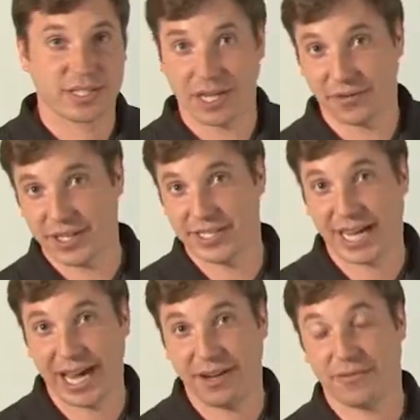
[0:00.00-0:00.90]

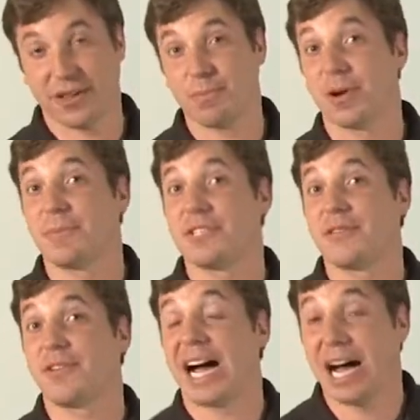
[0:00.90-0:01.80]
Self-contained for the purpose of
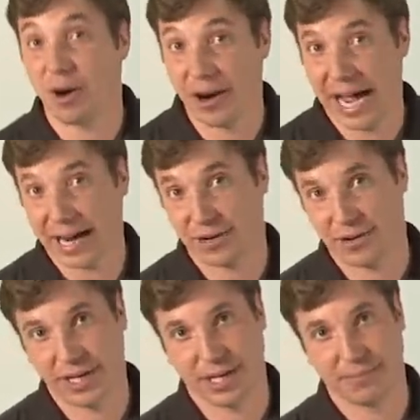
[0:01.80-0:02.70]
our
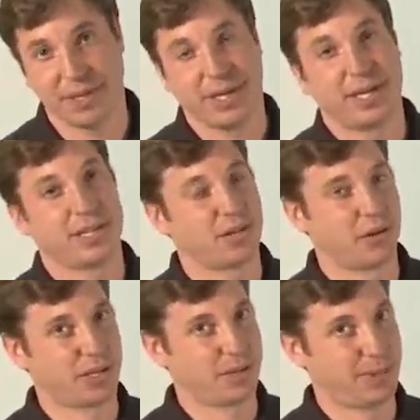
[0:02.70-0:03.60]
acronym is
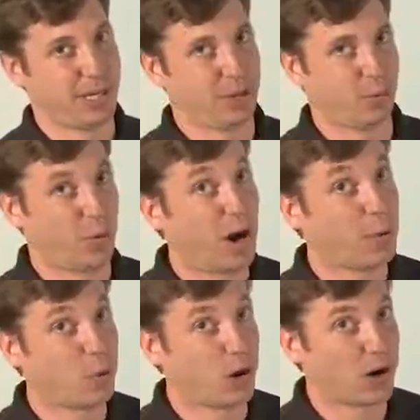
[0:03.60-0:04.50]
going to be
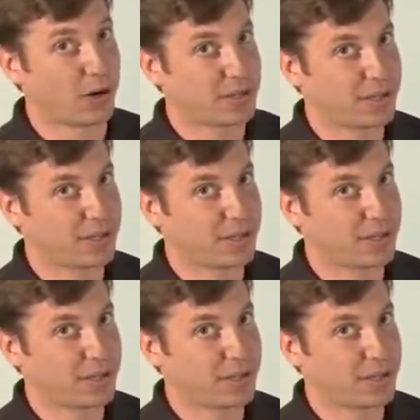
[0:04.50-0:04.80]
one word.